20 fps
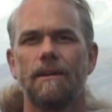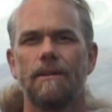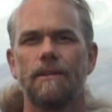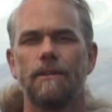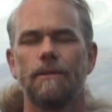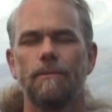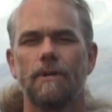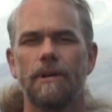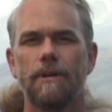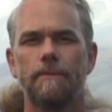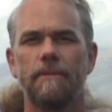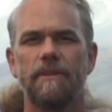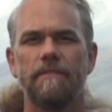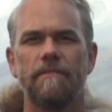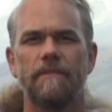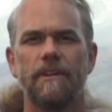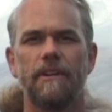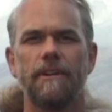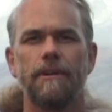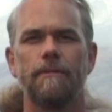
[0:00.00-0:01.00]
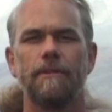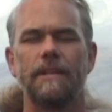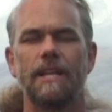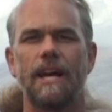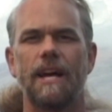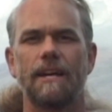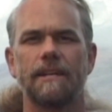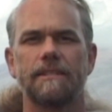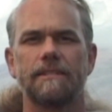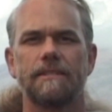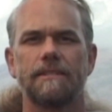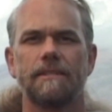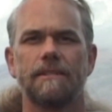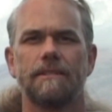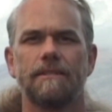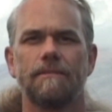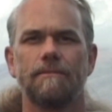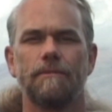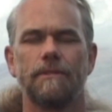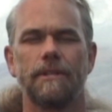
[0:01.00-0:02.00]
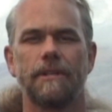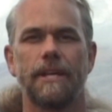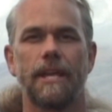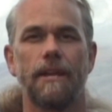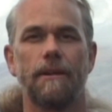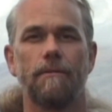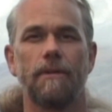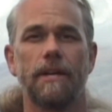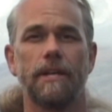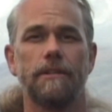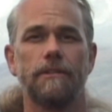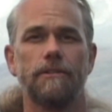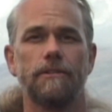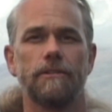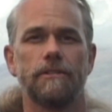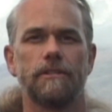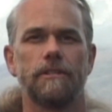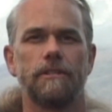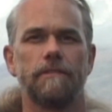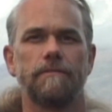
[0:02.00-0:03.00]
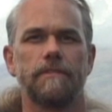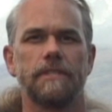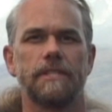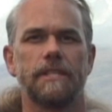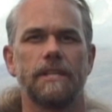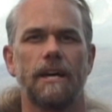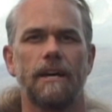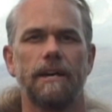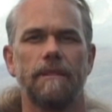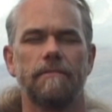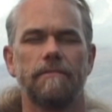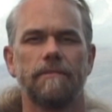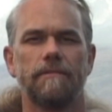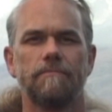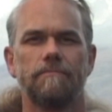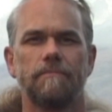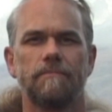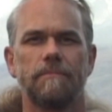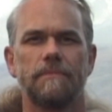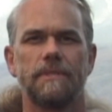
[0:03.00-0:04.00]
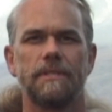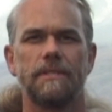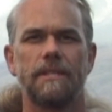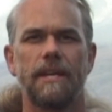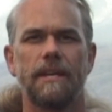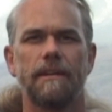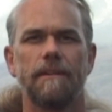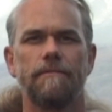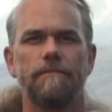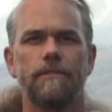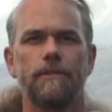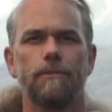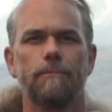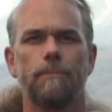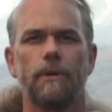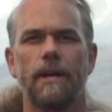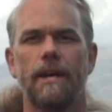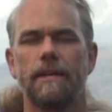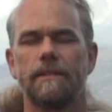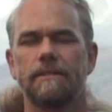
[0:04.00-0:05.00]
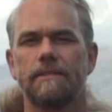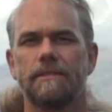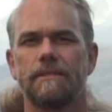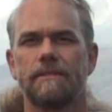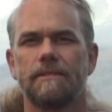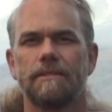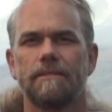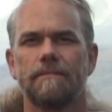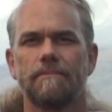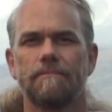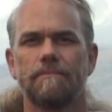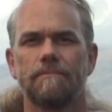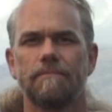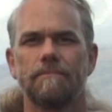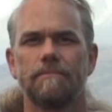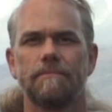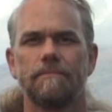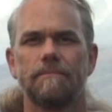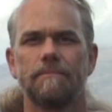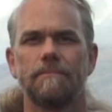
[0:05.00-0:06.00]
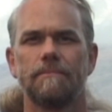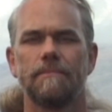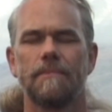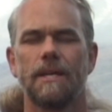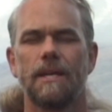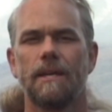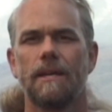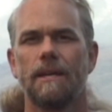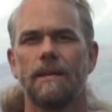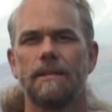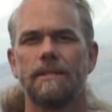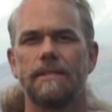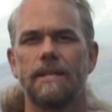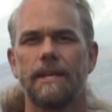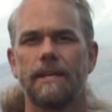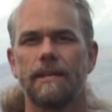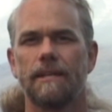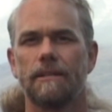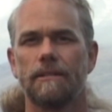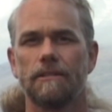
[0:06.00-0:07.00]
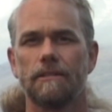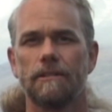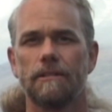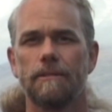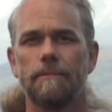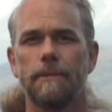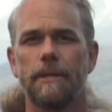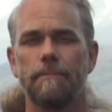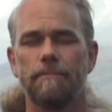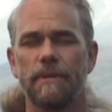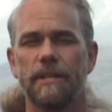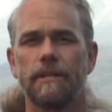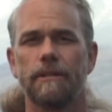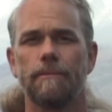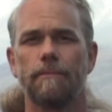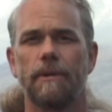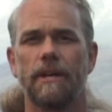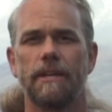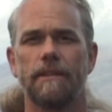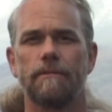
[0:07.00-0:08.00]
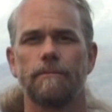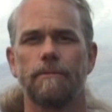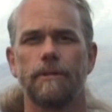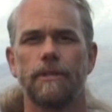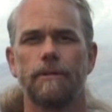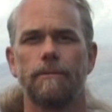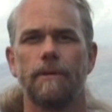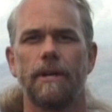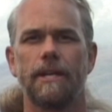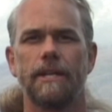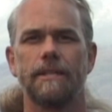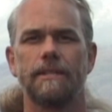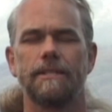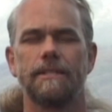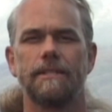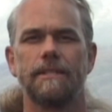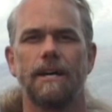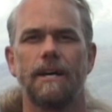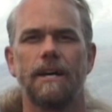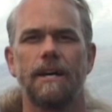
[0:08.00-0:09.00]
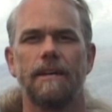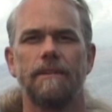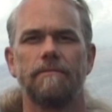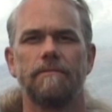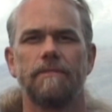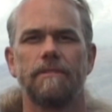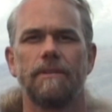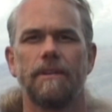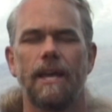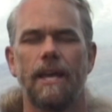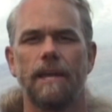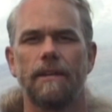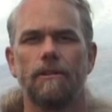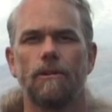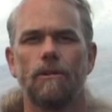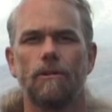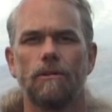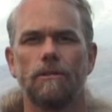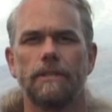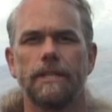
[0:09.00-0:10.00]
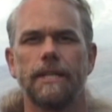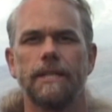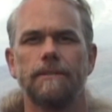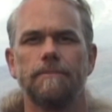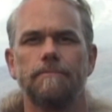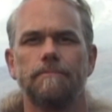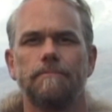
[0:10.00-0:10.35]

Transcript: You want to be very relaxed when you're getting ready to do your surface dive. Take a few breaths. Take in a little bit bigger breath when you're ready to dive and hold it.